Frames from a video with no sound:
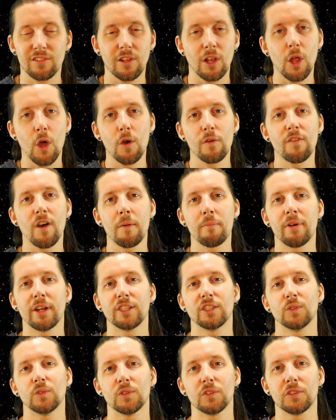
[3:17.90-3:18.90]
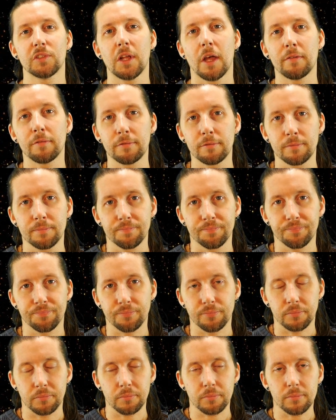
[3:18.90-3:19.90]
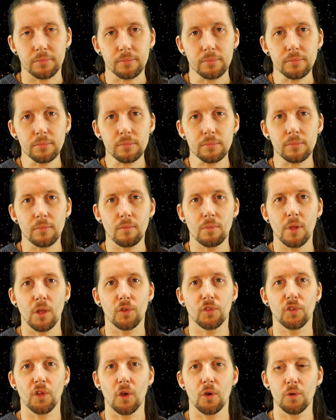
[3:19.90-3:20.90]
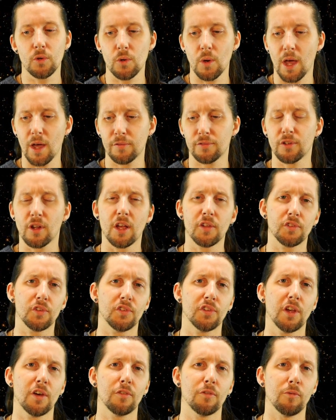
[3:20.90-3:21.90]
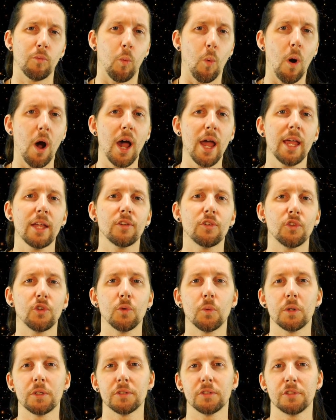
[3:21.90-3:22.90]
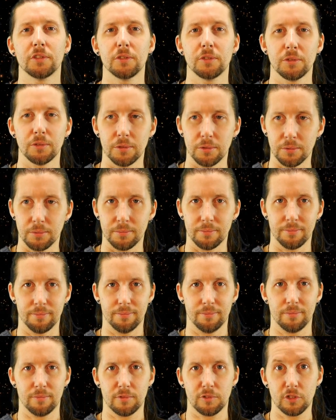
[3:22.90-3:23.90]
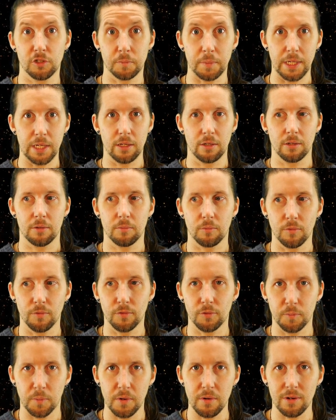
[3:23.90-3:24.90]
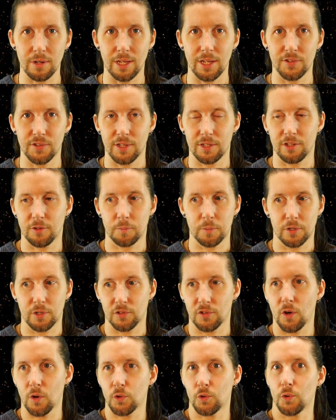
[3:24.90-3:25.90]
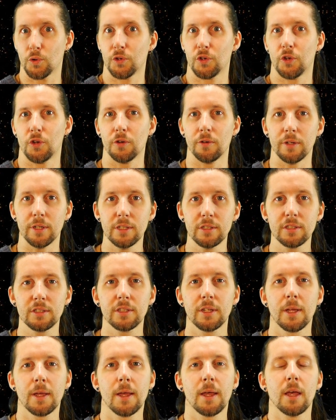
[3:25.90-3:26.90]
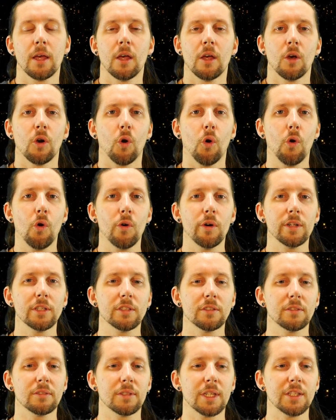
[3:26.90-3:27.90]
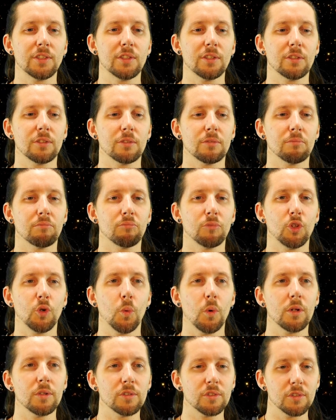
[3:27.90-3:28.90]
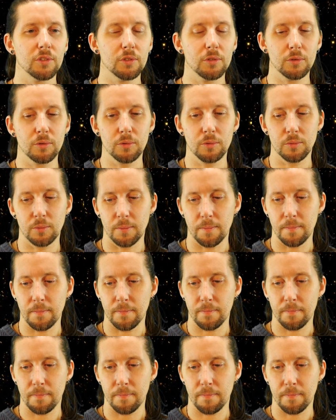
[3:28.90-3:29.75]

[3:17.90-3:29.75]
low vibrational stuff. So you have to ask yourself, why do you want to speak with spirit? Is it just because, oh, you're curious? Or is it you want to